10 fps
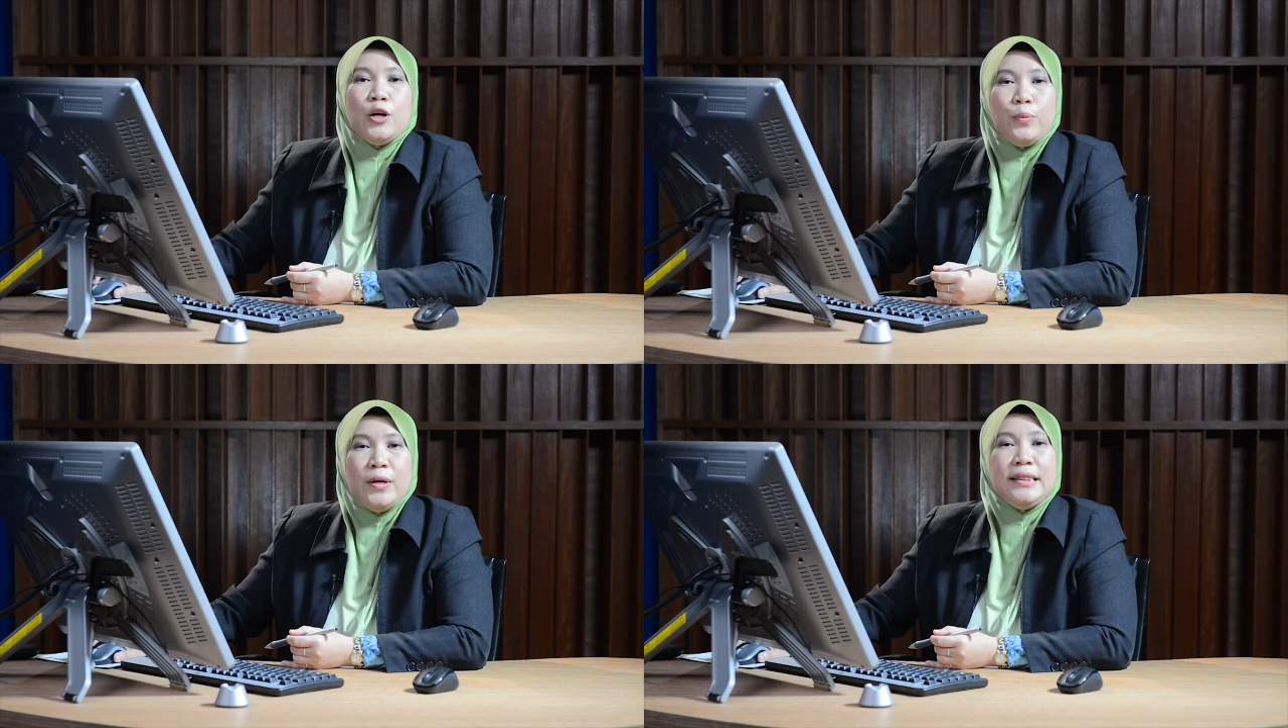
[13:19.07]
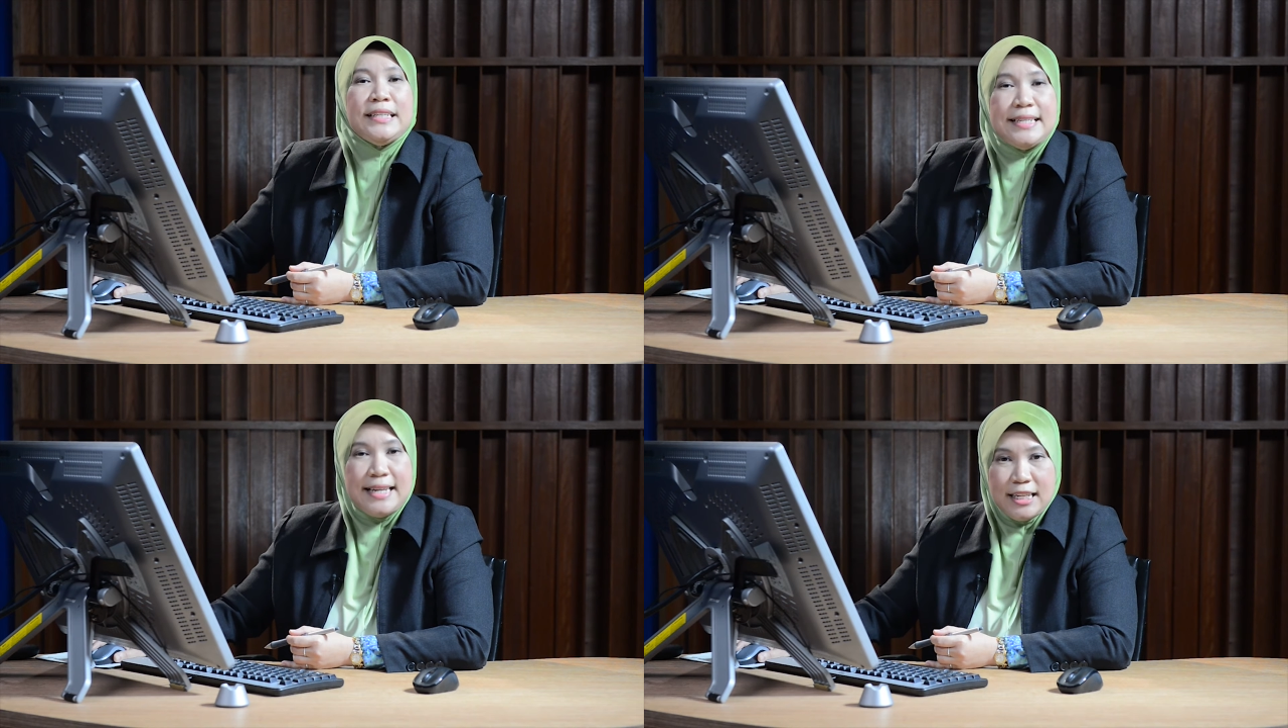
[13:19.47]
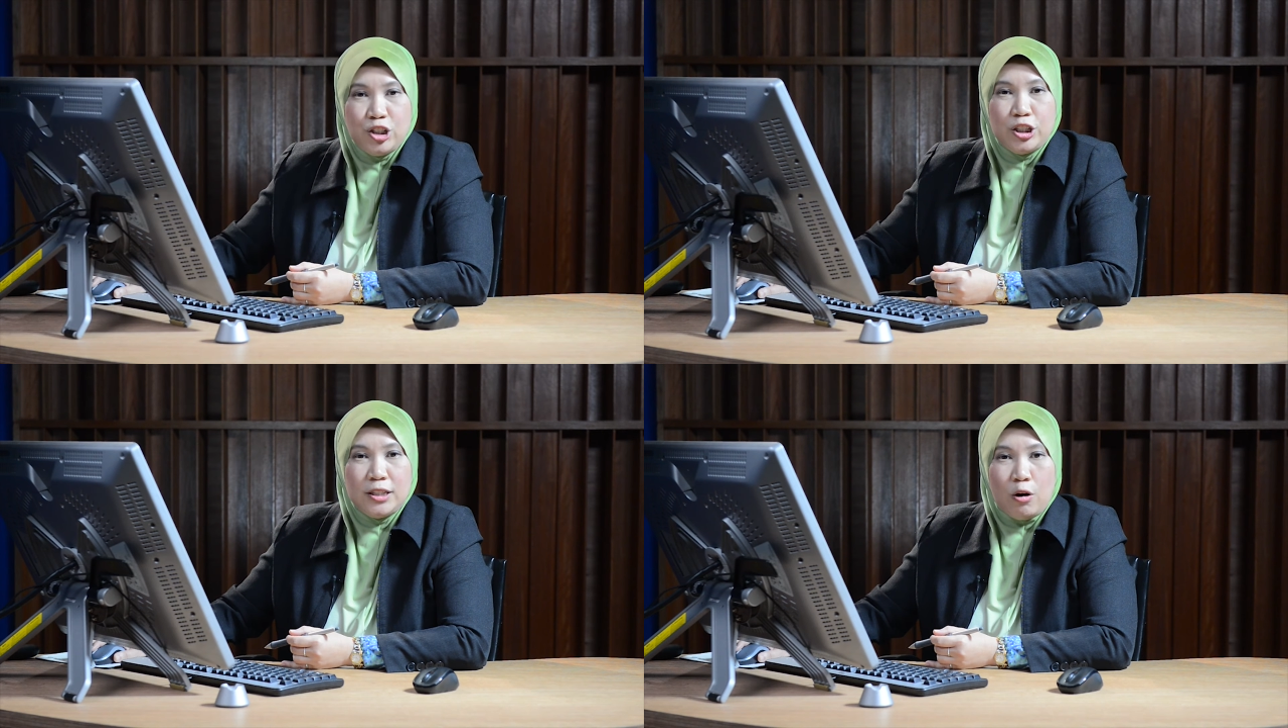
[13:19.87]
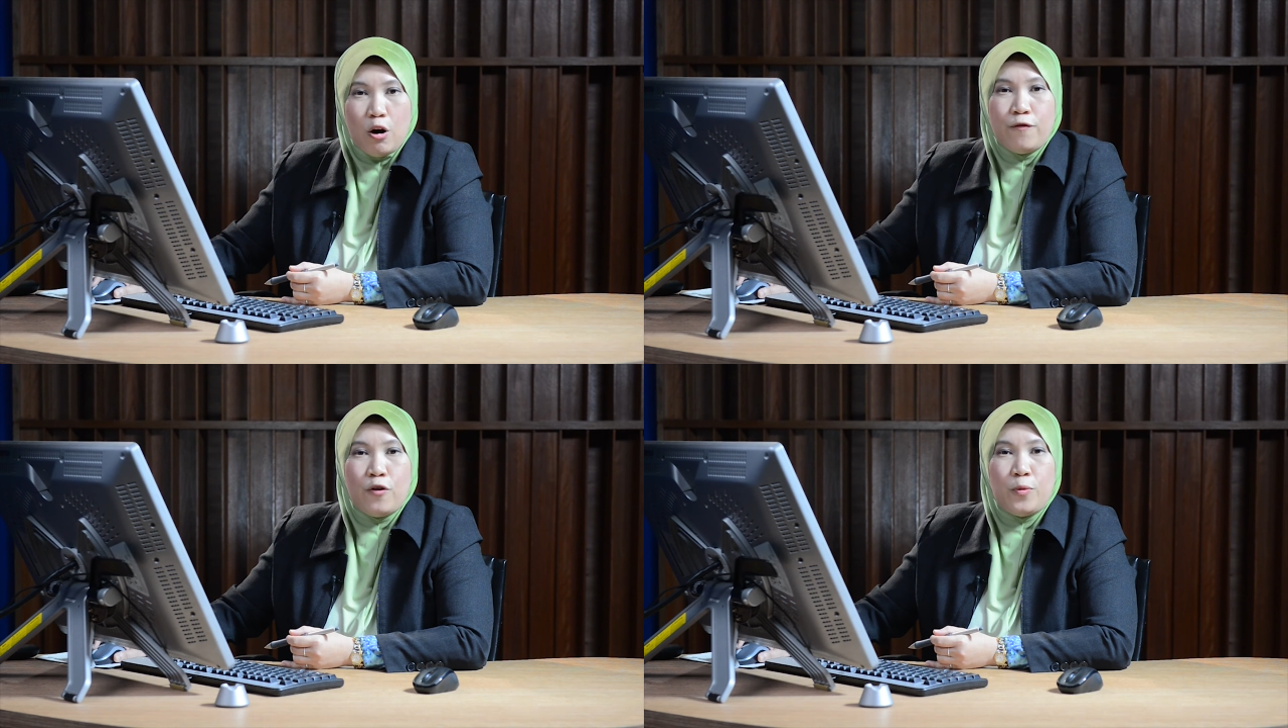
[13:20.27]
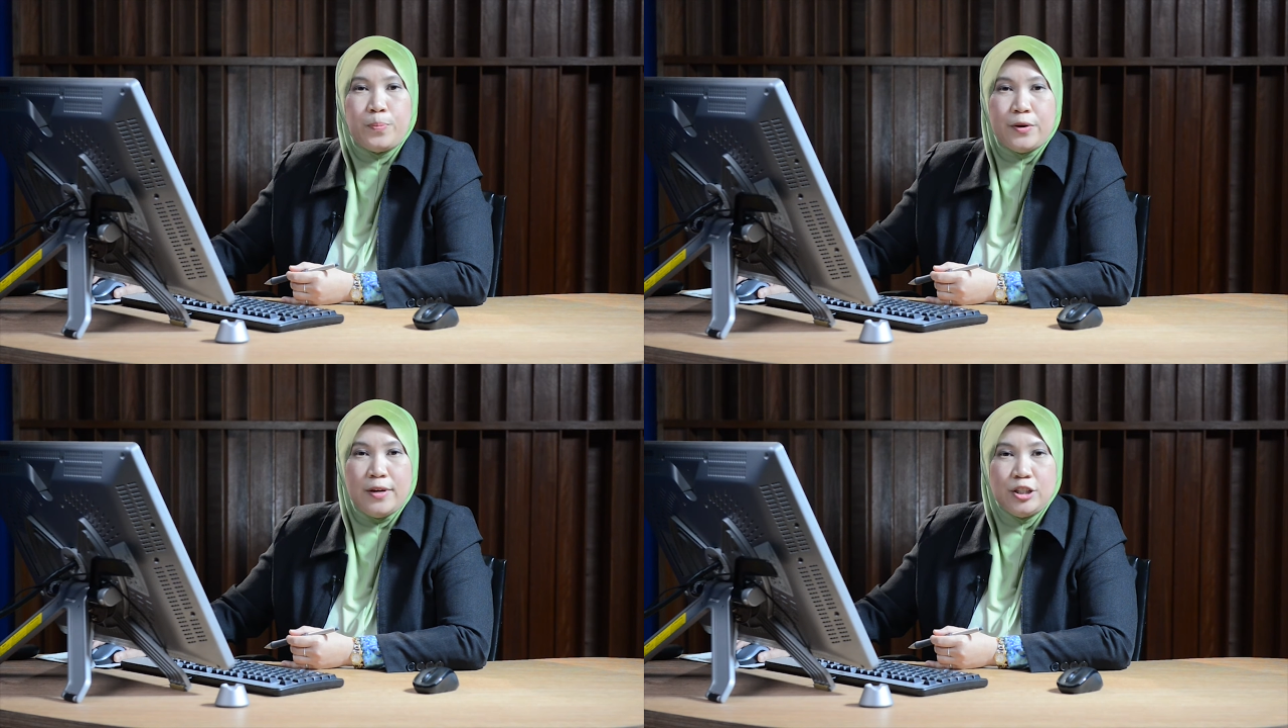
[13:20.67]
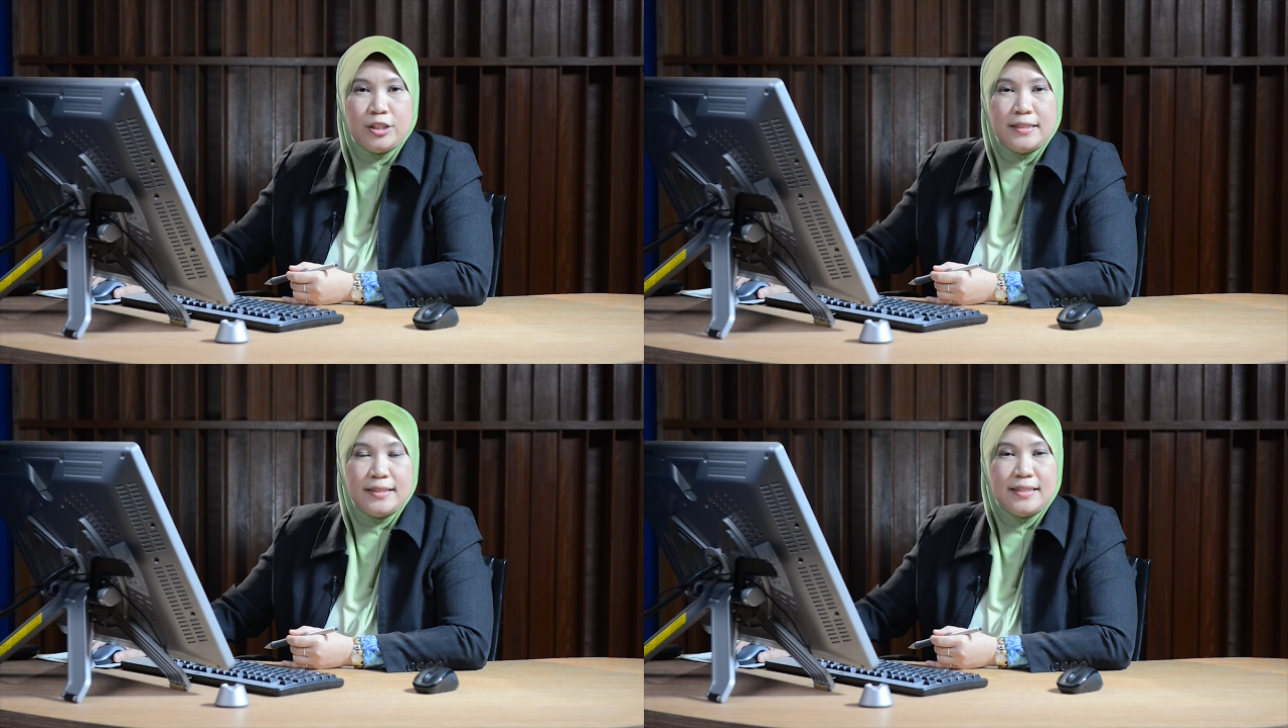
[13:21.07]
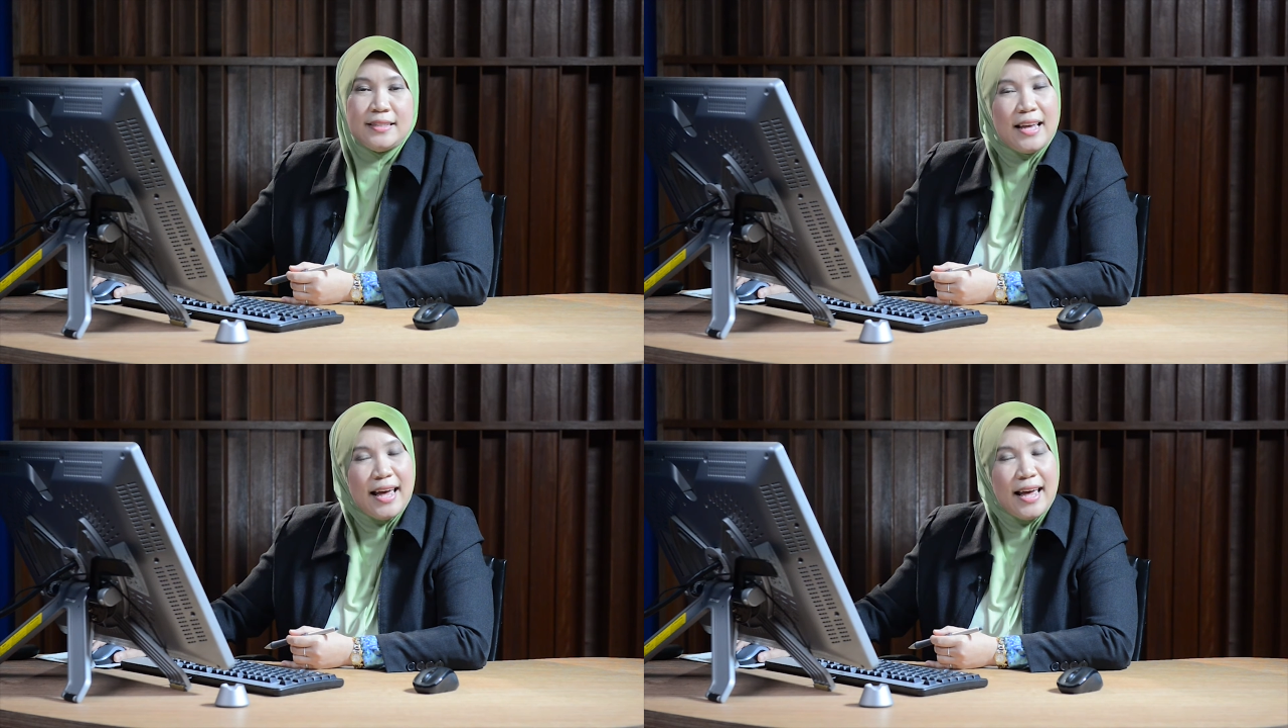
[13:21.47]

with the nature of operations